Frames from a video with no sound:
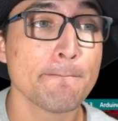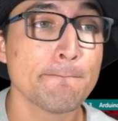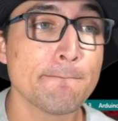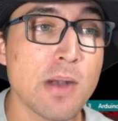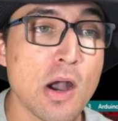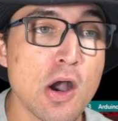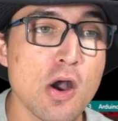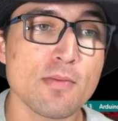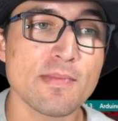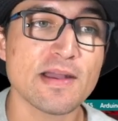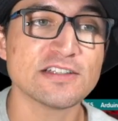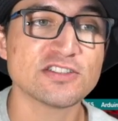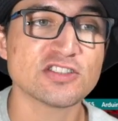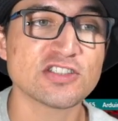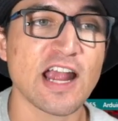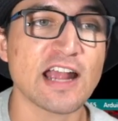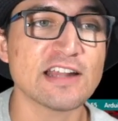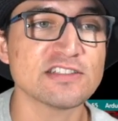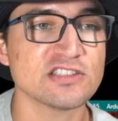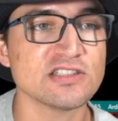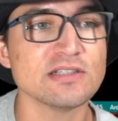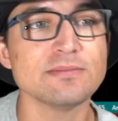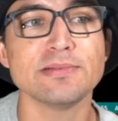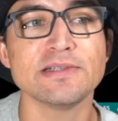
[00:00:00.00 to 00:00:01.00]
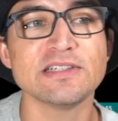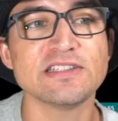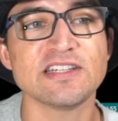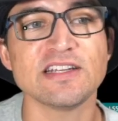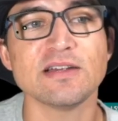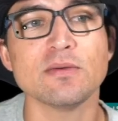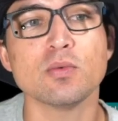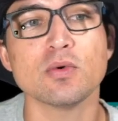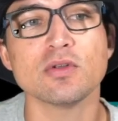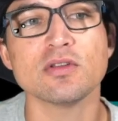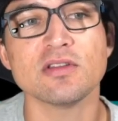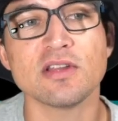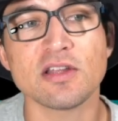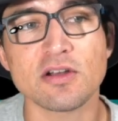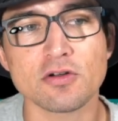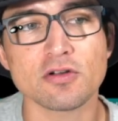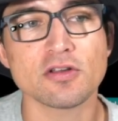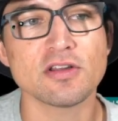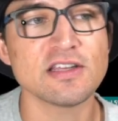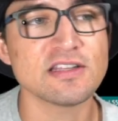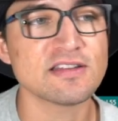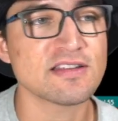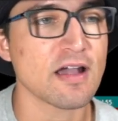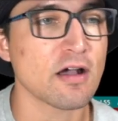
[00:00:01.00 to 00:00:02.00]
Boom, and ChatGPT will
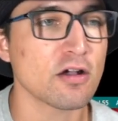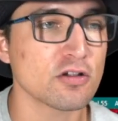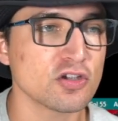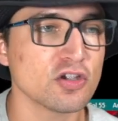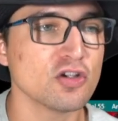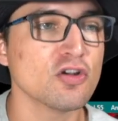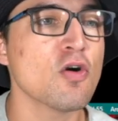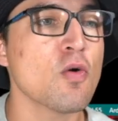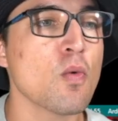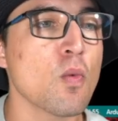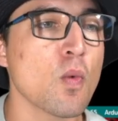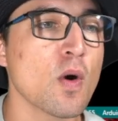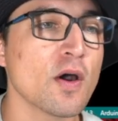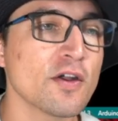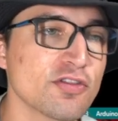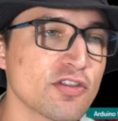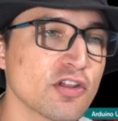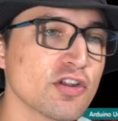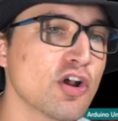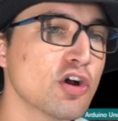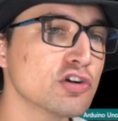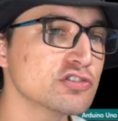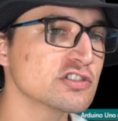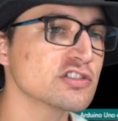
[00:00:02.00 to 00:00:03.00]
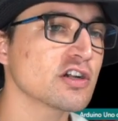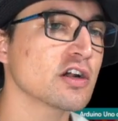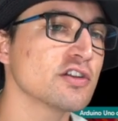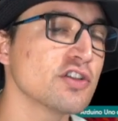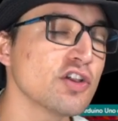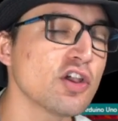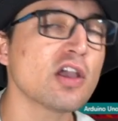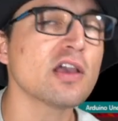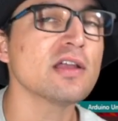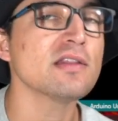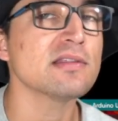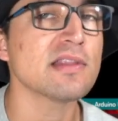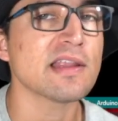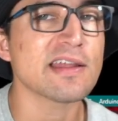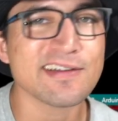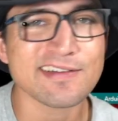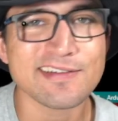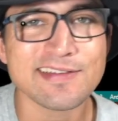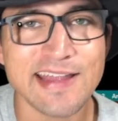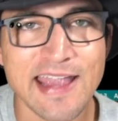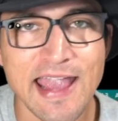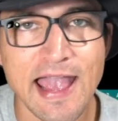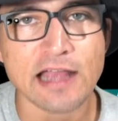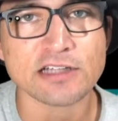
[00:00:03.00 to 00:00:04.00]
literally tell you what the notes are. You could
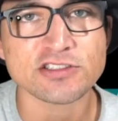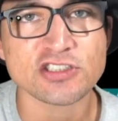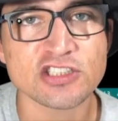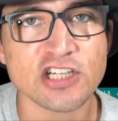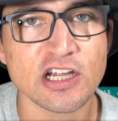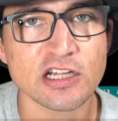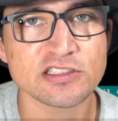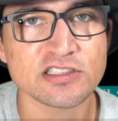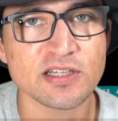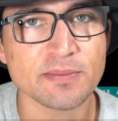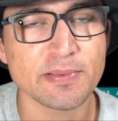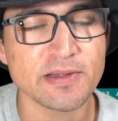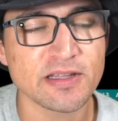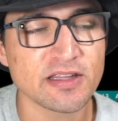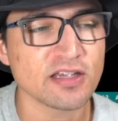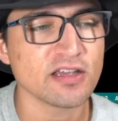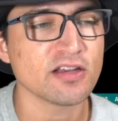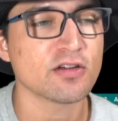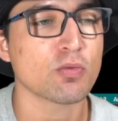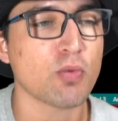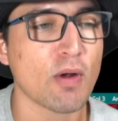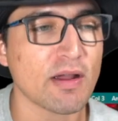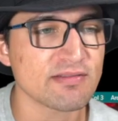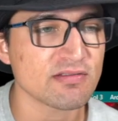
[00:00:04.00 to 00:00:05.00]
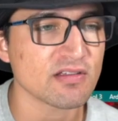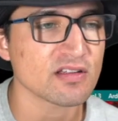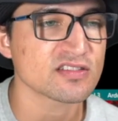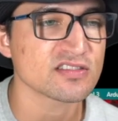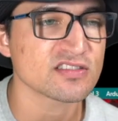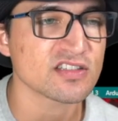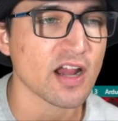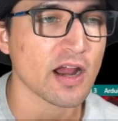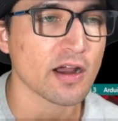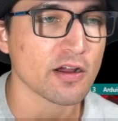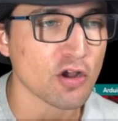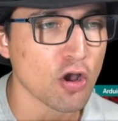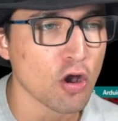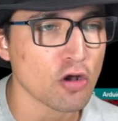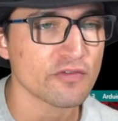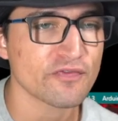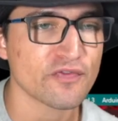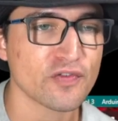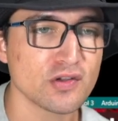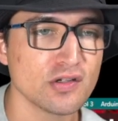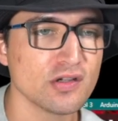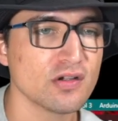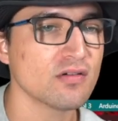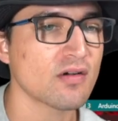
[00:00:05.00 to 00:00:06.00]
literally ask ChatGPT to write this entire code
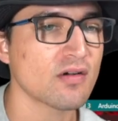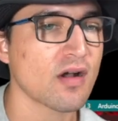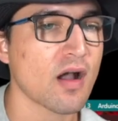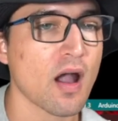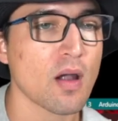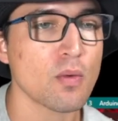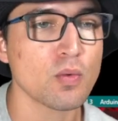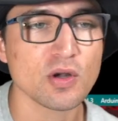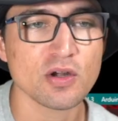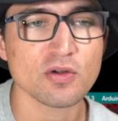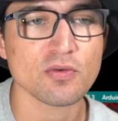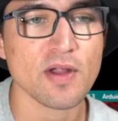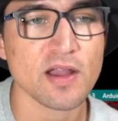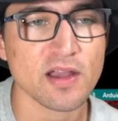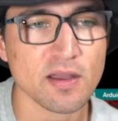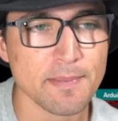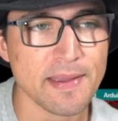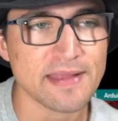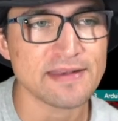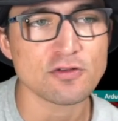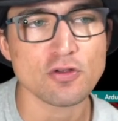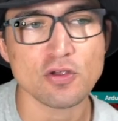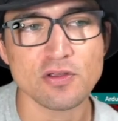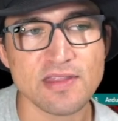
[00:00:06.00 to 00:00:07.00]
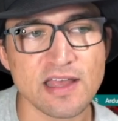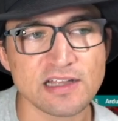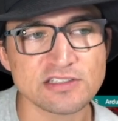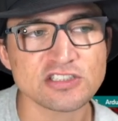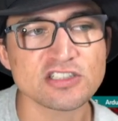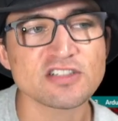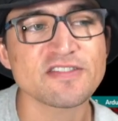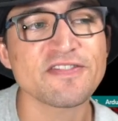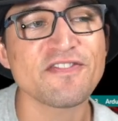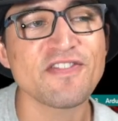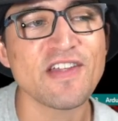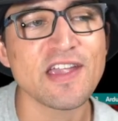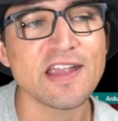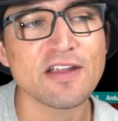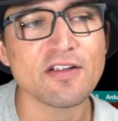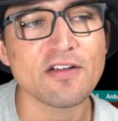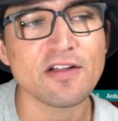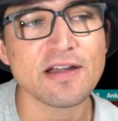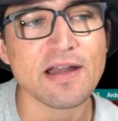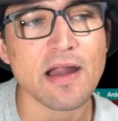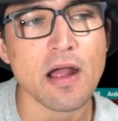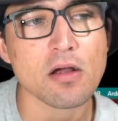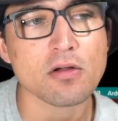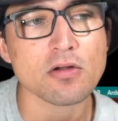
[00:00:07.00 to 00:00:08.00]
for you. I wouldn't recommend doing that. Just figure
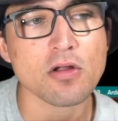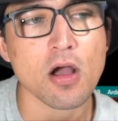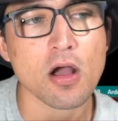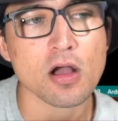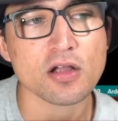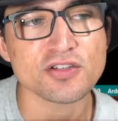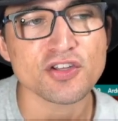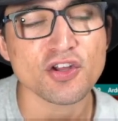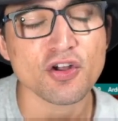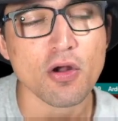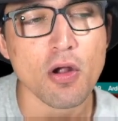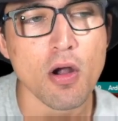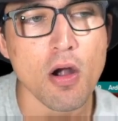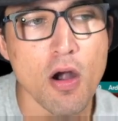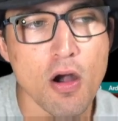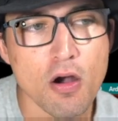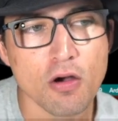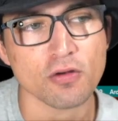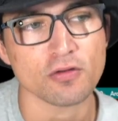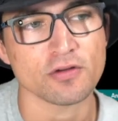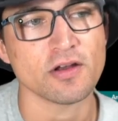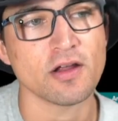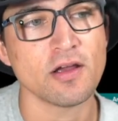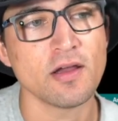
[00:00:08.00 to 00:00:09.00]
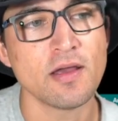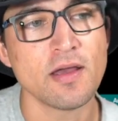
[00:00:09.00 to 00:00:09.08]
it out on your own.